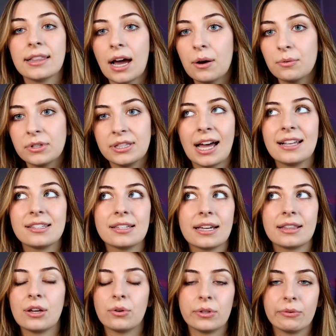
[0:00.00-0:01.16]
And that that's
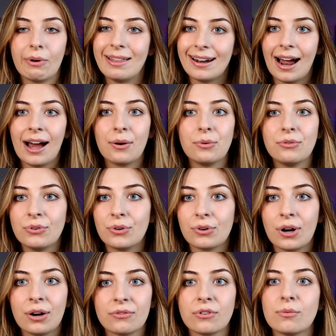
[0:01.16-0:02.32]
like the only way that I would feel
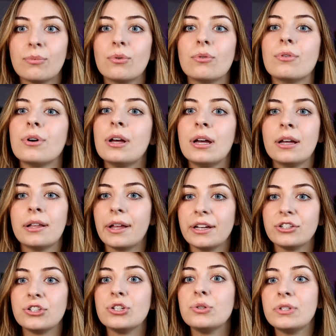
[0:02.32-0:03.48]
comfortable
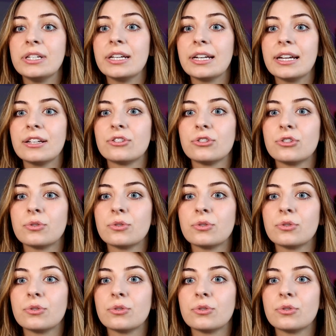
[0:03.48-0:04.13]
like choosing an answer